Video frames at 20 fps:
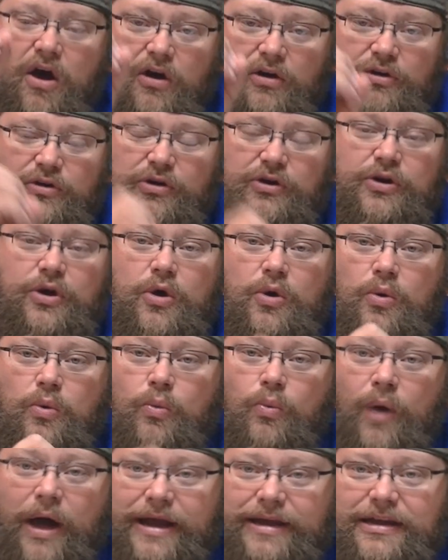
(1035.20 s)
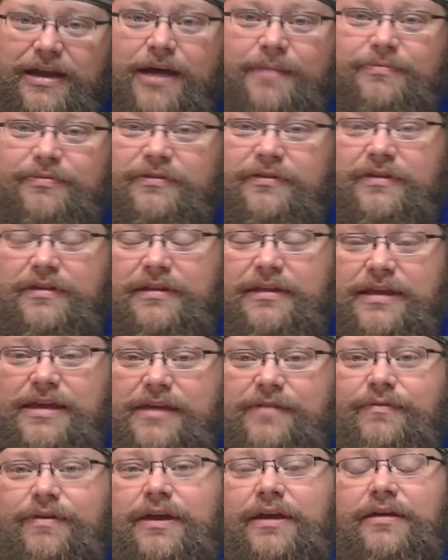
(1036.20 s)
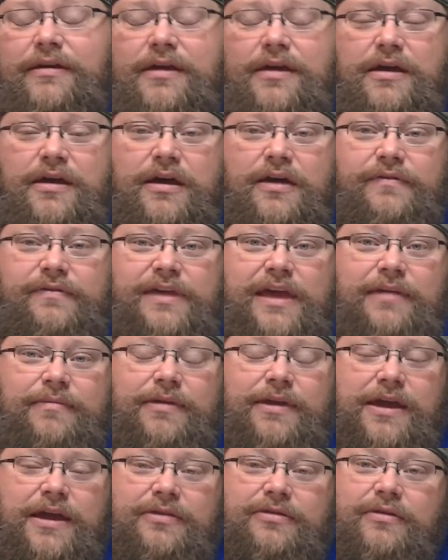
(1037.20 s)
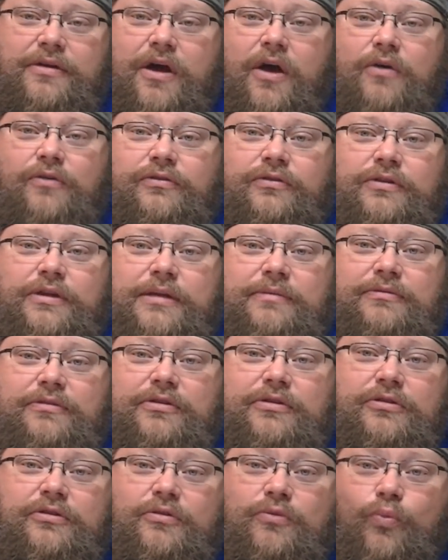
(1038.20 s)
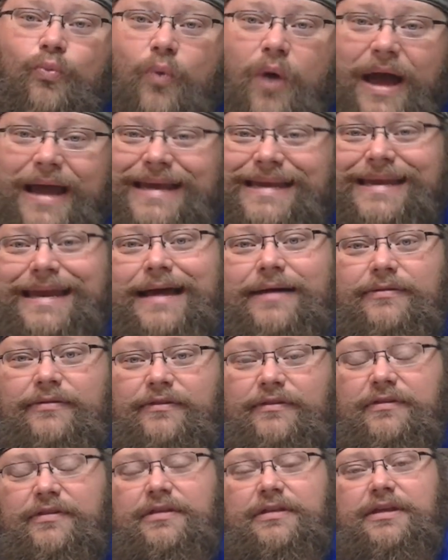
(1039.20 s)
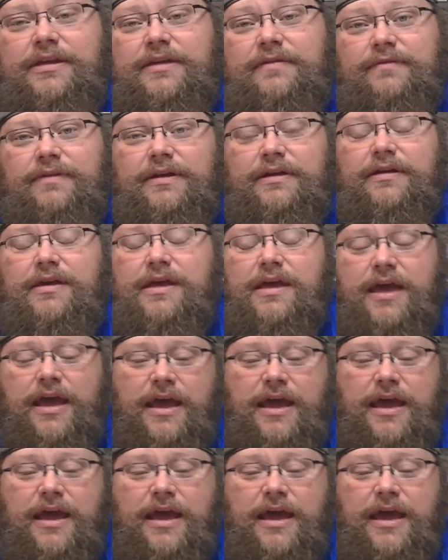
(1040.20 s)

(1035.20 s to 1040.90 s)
are good wind-ups to the evening of gaming, and also games that are good wind-downs to the evening.